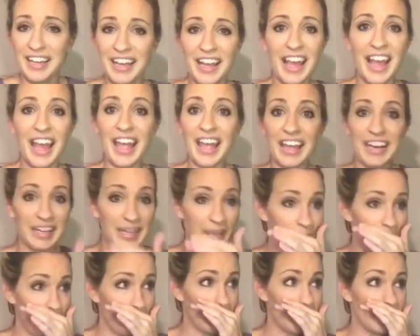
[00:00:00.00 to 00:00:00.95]
and
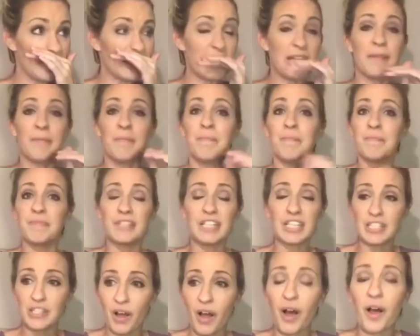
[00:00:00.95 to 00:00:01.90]
it is
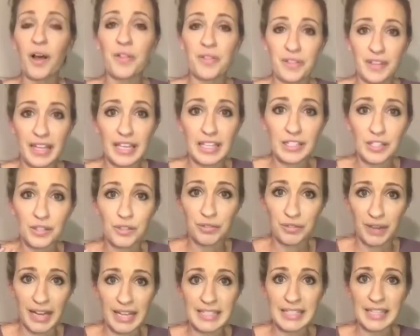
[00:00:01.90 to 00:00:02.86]
just all things
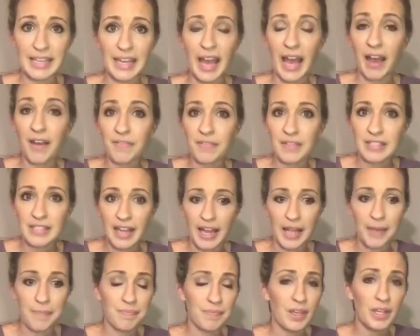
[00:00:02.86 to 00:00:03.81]
crazy half the
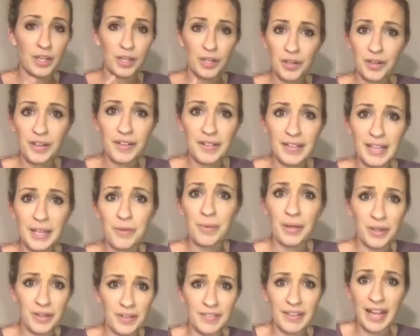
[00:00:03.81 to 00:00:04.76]
time. Currently, we
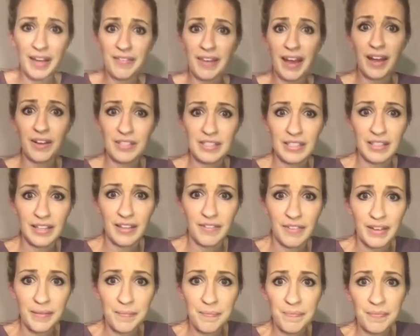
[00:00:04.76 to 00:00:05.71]
don't even have a house to live
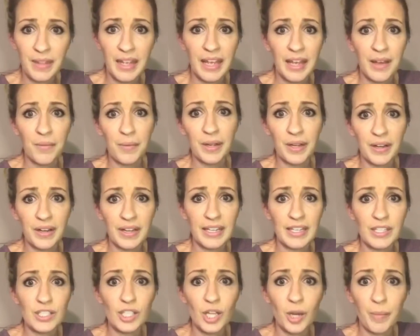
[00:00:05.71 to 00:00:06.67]
in. We are in
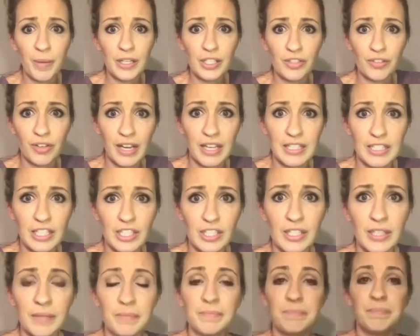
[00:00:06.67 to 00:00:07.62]
so much
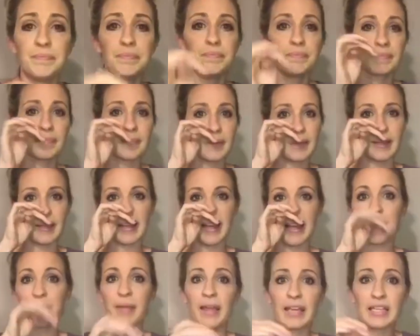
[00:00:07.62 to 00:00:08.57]
transition and
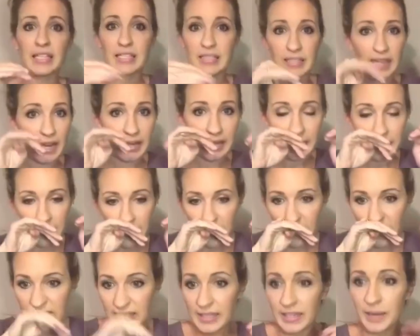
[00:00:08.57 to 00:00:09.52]
I'm like
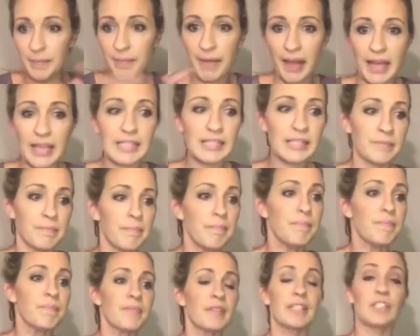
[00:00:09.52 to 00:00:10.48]
snotty-nosed in a
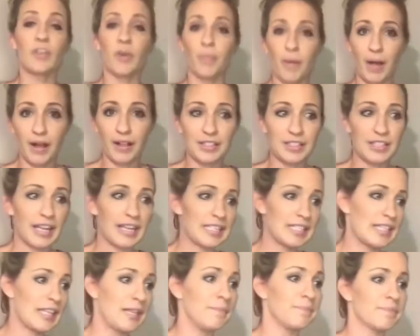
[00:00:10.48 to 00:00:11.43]
mess. So
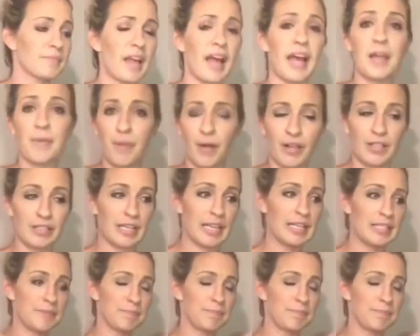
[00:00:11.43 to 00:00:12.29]
I apologize.